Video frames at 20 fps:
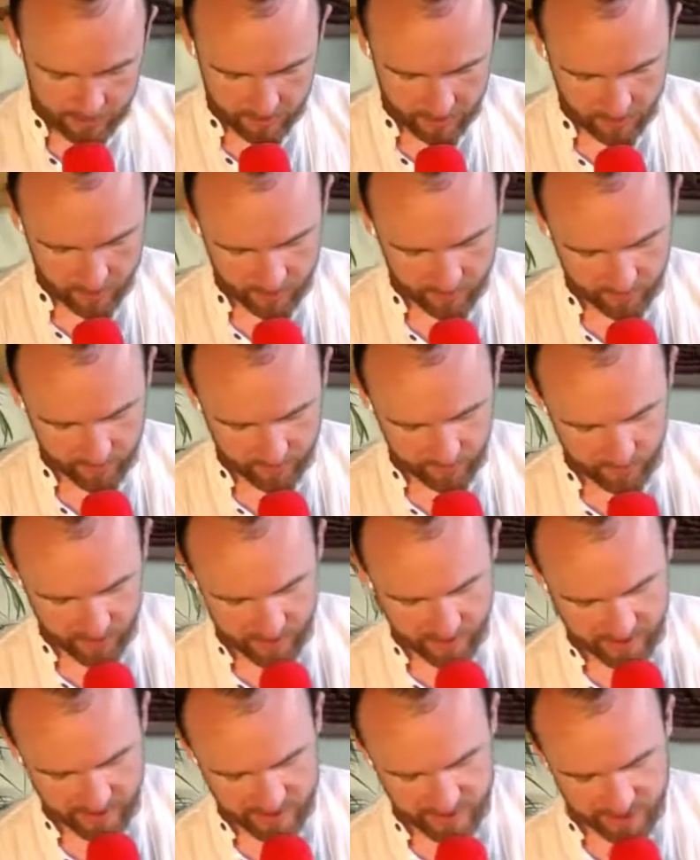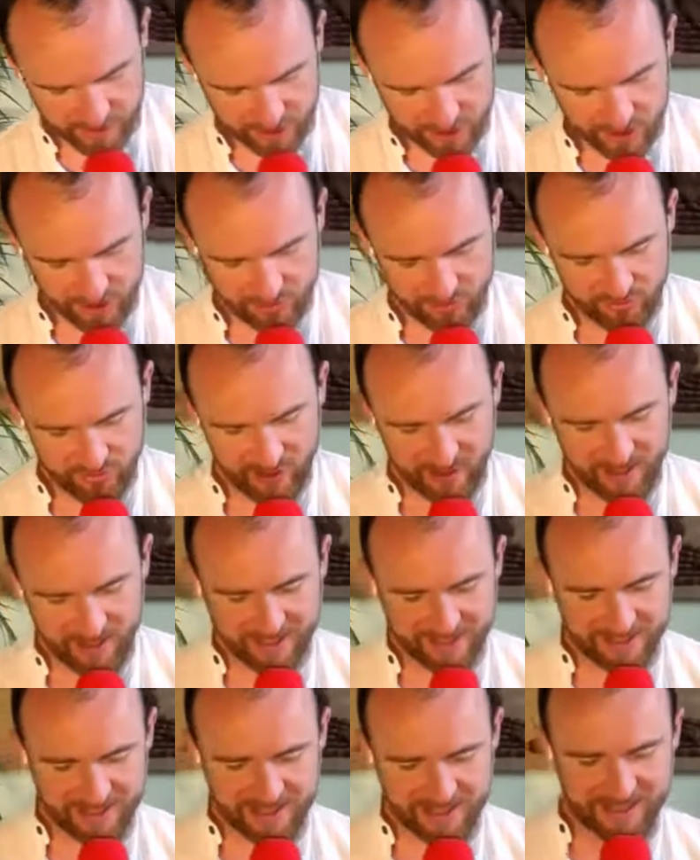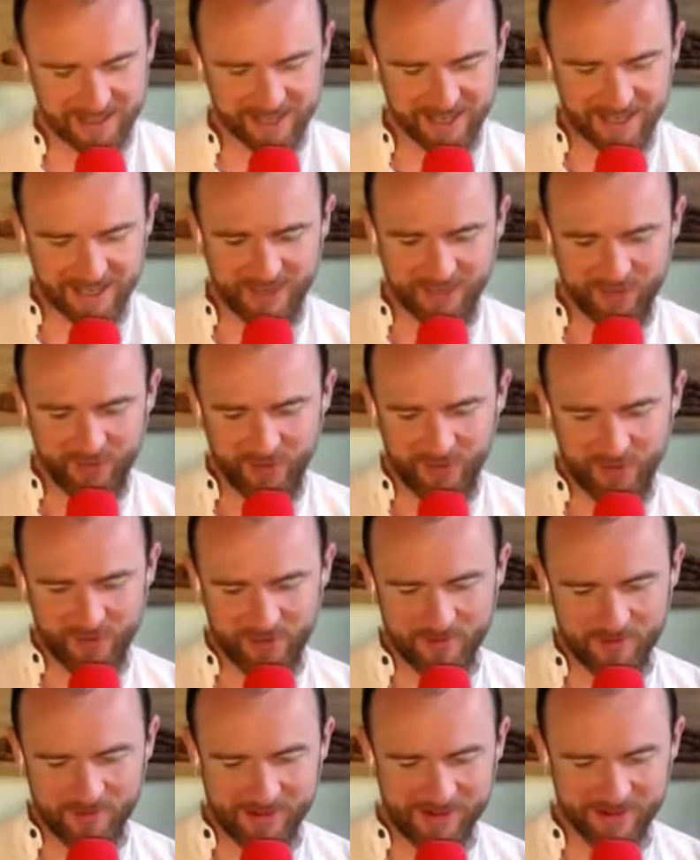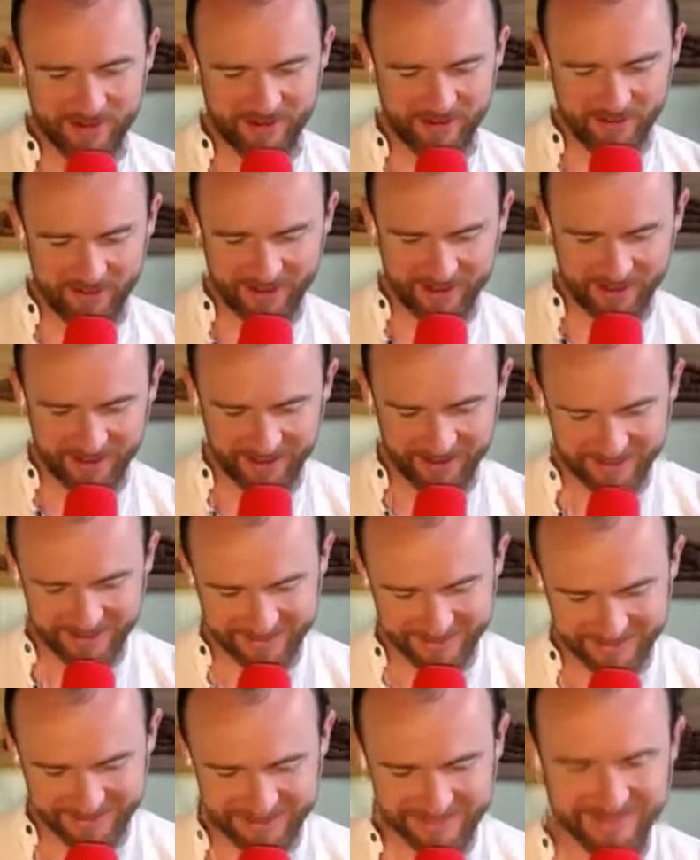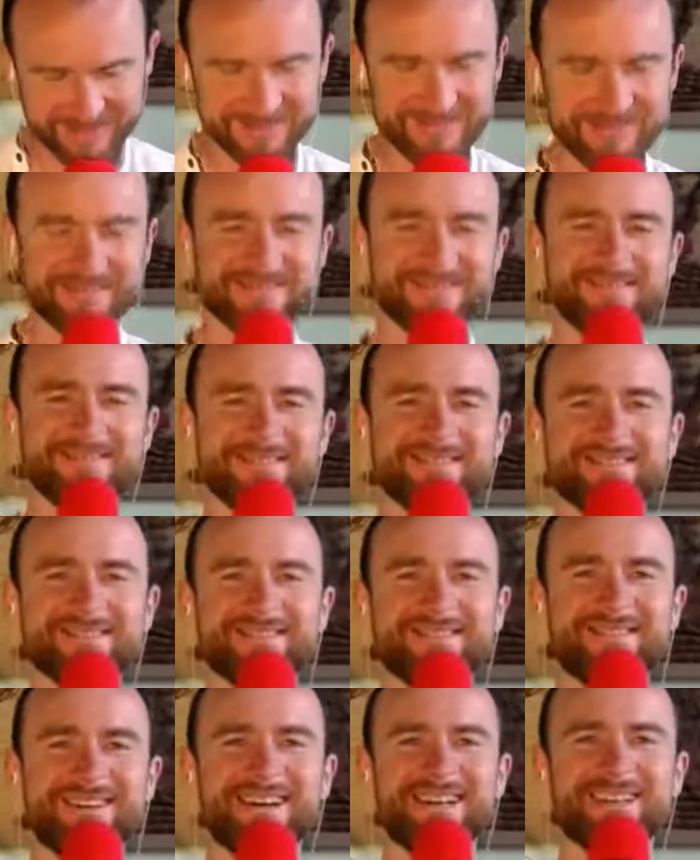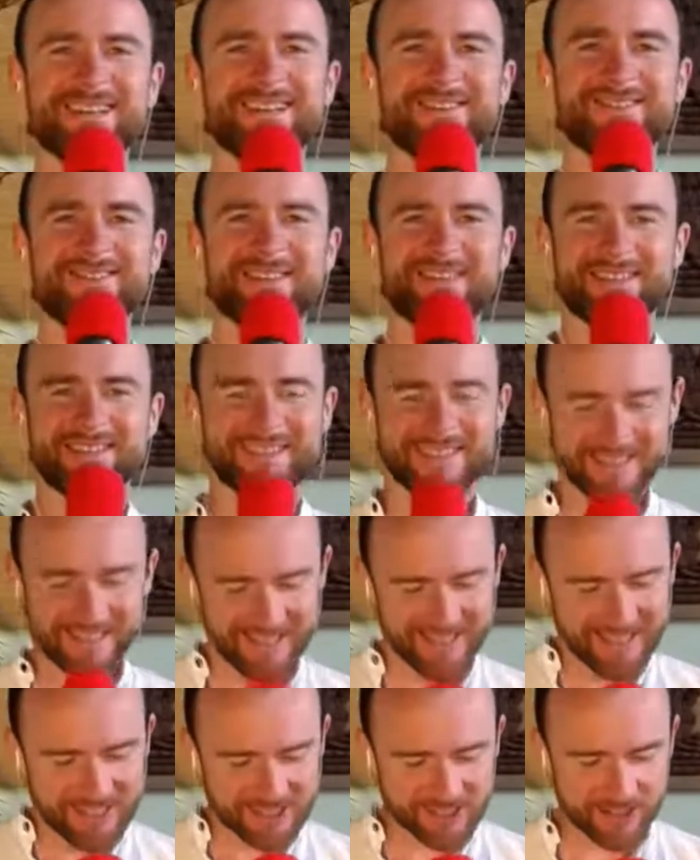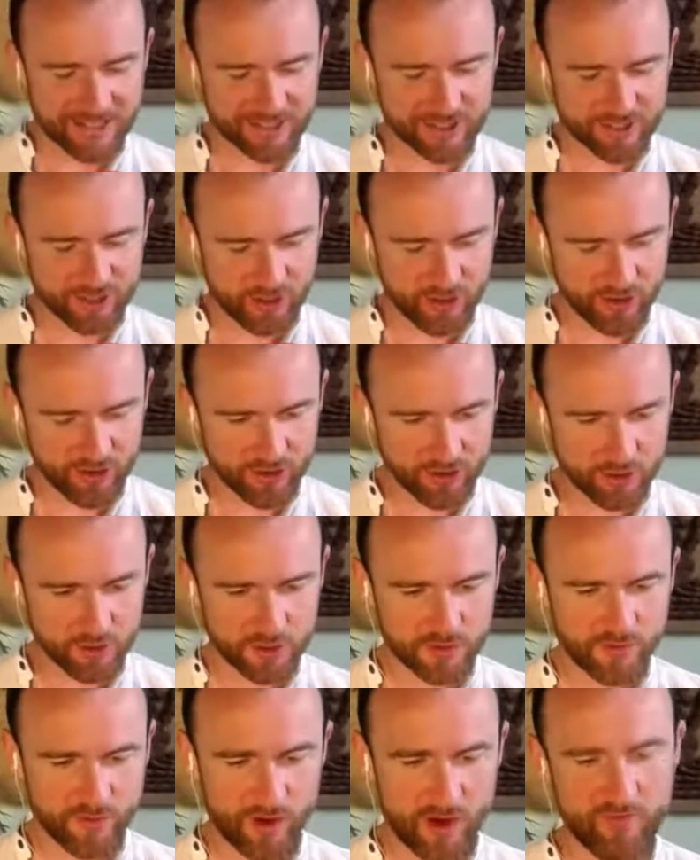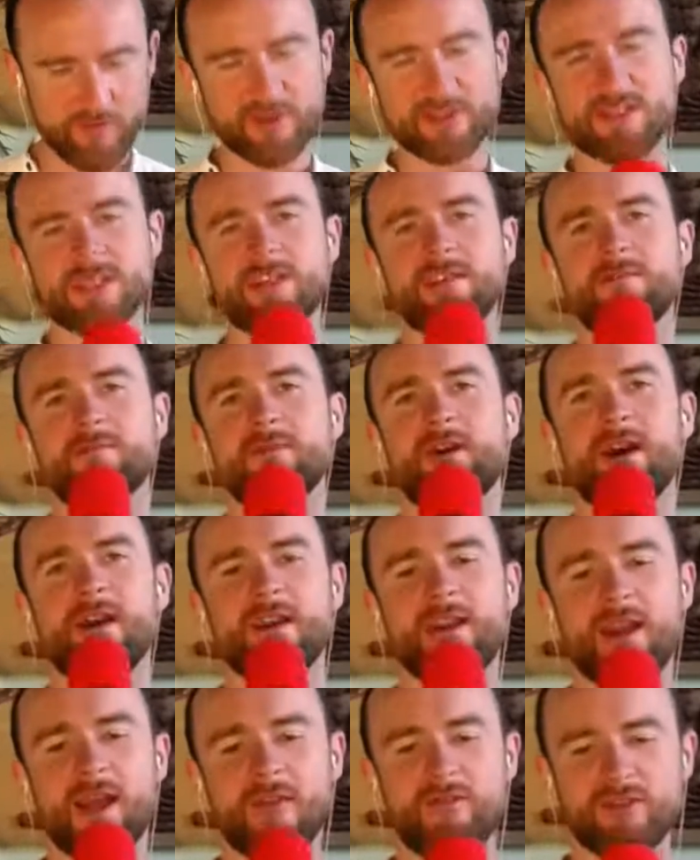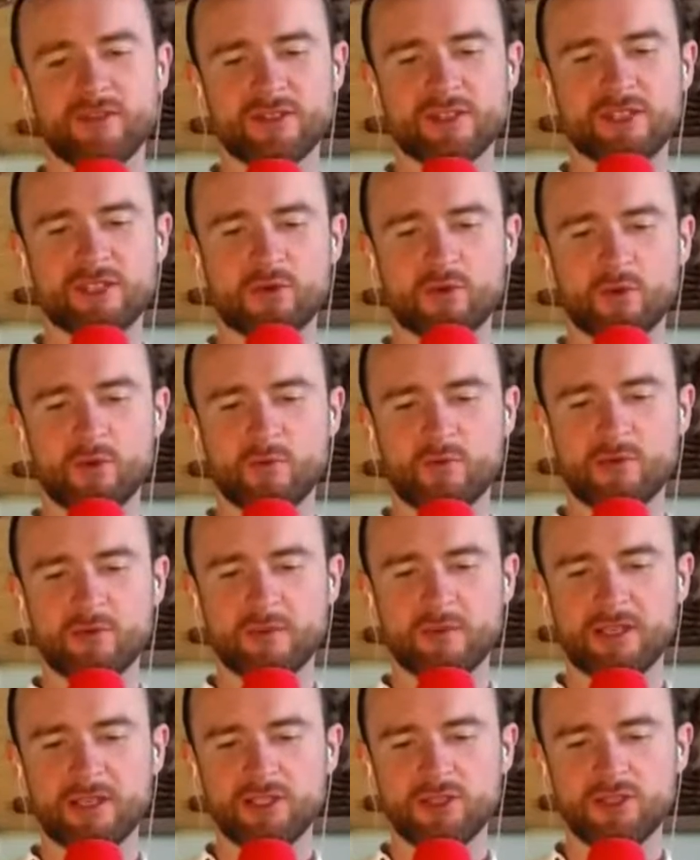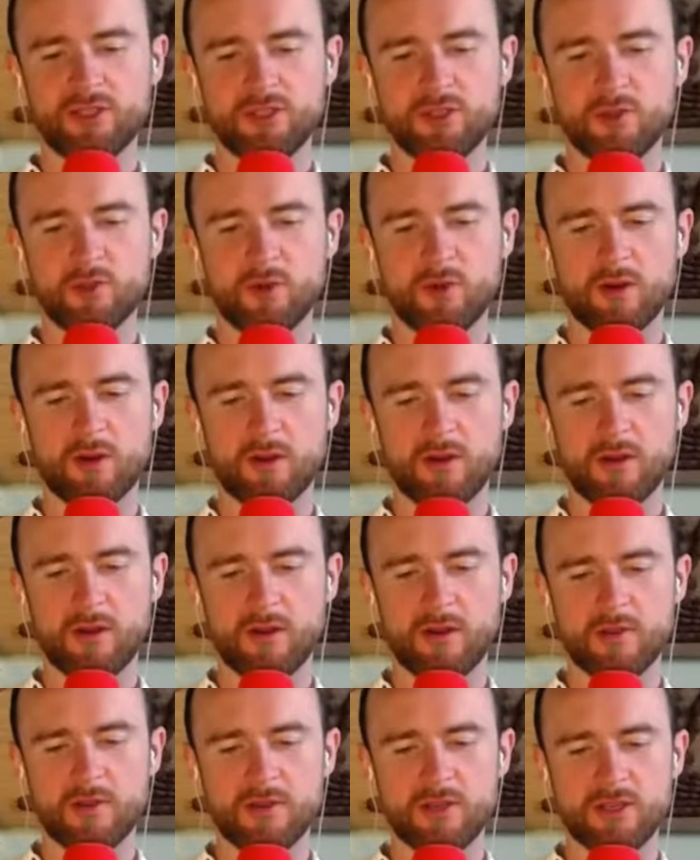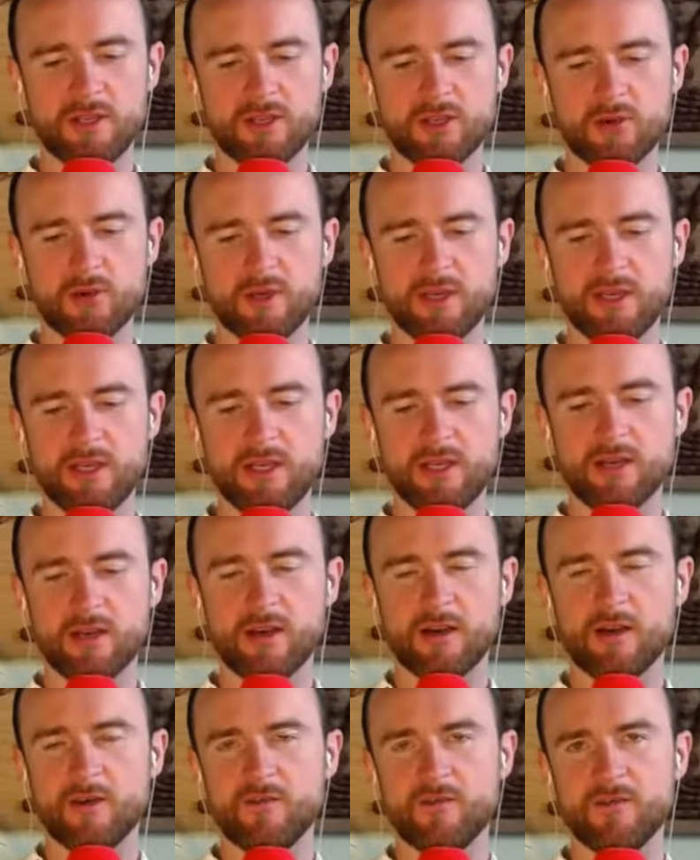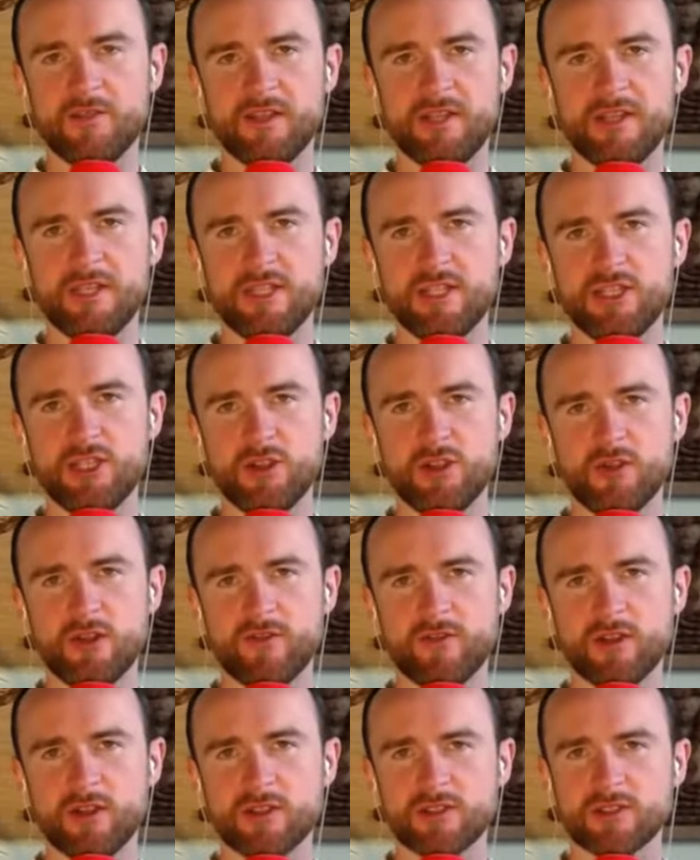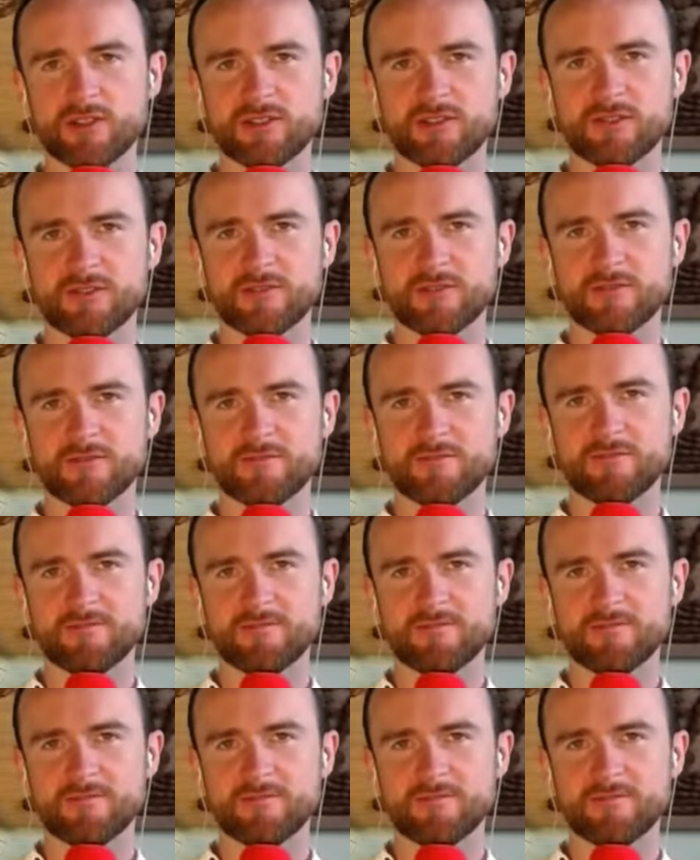And Freddie says she's ready to sing for me, darling. Oh, I love it. So that song was for every single man and every single woman because you are the queen of the universe.